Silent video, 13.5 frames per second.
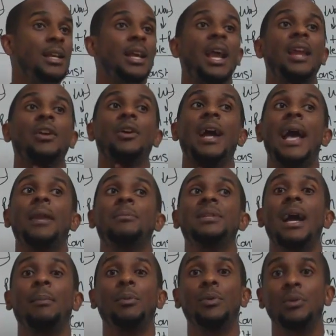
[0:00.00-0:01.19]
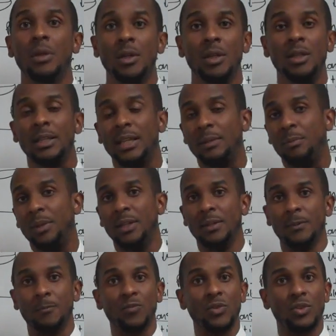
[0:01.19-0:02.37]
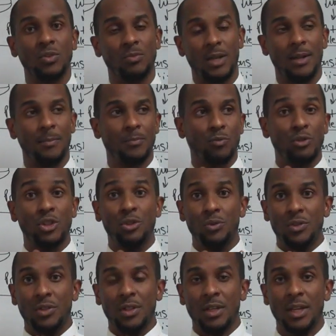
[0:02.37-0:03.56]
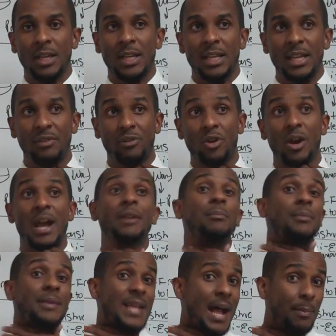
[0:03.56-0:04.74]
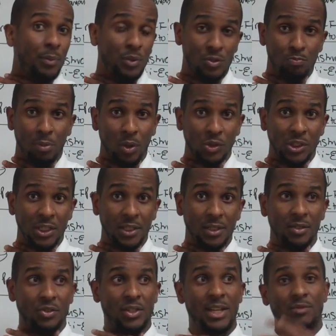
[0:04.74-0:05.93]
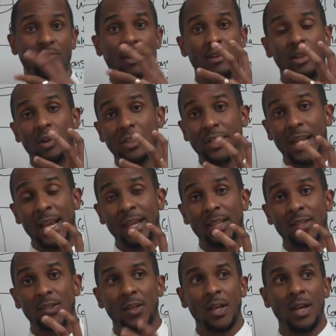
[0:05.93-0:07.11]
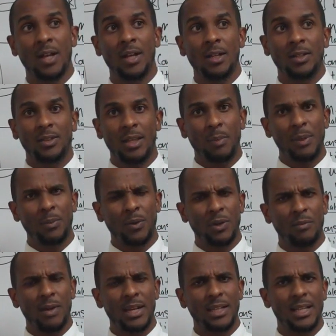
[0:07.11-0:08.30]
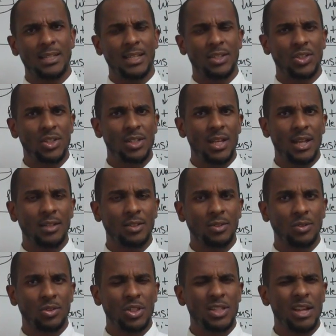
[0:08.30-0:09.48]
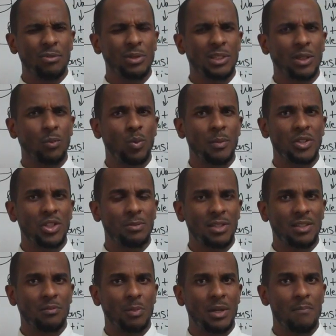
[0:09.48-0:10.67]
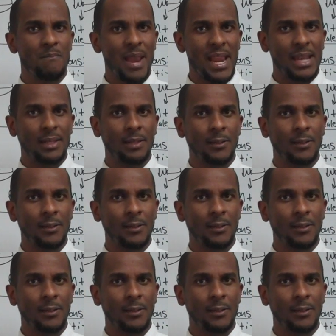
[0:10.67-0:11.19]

and her Adam's apple had been um, reduced. If her Adam's apple is bulging, if she has very large hands, then people are going to recognize that she's not she's not really a woman. She must have been a man.